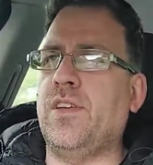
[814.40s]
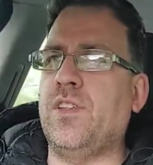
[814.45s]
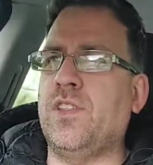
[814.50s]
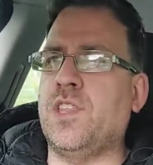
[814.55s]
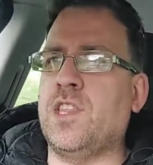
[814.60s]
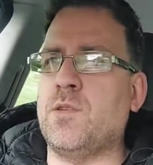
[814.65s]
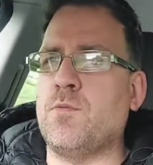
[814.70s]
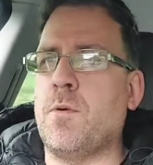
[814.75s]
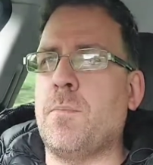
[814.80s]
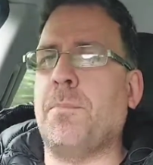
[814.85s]

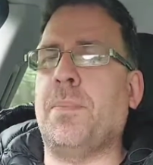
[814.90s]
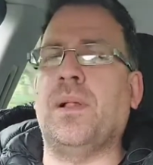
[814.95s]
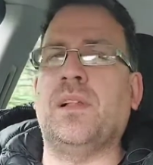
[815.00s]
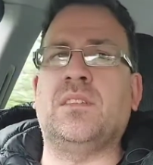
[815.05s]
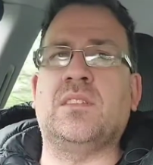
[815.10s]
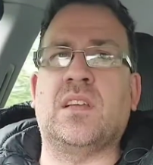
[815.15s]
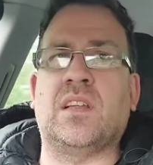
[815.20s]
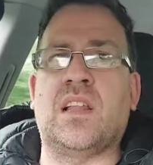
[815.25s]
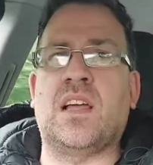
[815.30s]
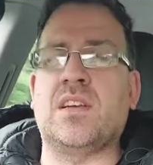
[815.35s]
they were built
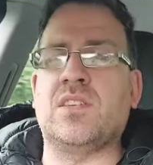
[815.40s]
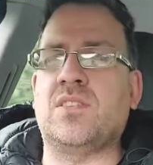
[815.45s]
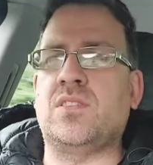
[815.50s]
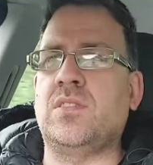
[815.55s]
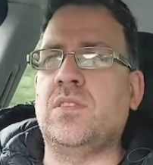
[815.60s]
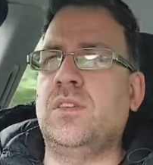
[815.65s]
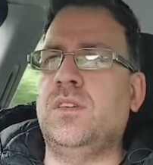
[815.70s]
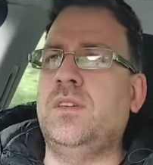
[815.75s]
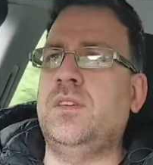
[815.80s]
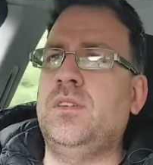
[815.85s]
to last.
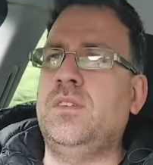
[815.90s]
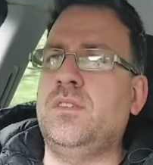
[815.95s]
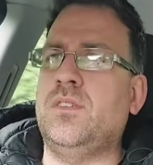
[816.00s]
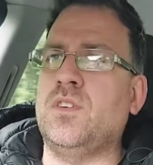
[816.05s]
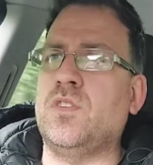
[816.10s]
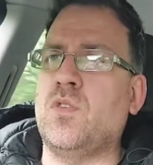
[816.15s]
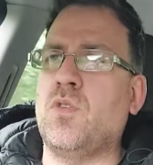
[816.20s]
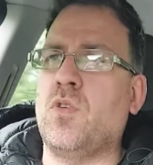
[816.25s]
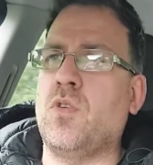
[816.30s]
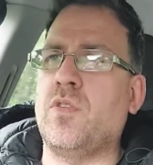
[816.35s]
You
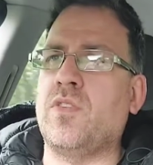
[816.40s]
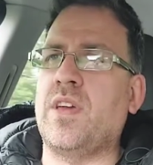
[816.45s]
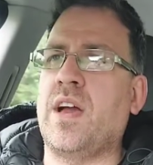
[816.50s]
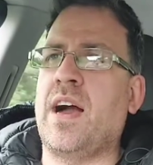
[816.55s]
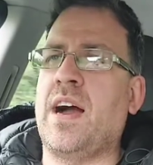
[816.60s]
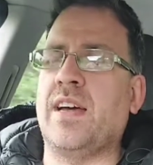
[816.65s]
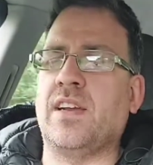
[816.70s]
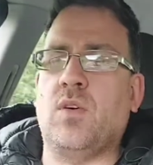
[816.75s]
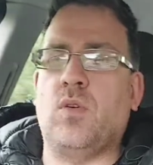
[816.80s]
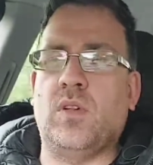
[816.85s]
know, you
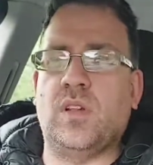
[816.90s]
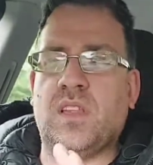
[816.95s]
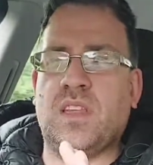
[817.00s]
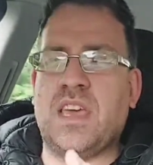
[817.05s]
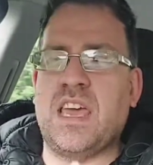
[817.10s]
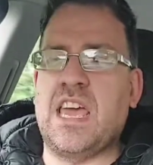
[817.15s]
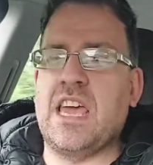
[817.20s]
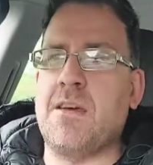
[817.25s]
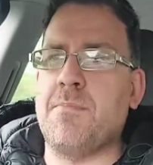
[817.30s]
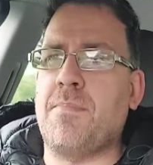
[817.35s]
had all the
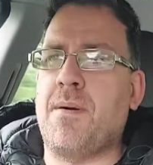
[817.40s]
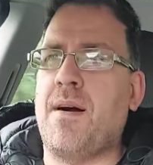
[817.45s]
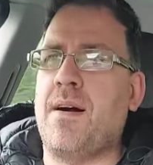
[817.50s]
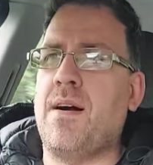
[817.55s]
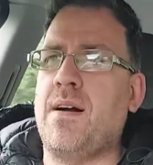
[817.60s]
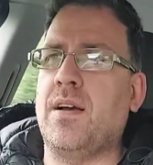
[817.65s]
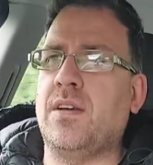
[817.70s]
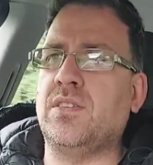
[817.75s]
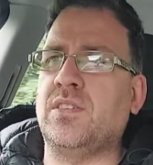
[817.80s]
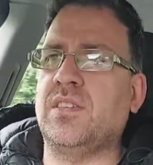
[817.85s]

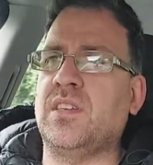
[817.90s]
airbags,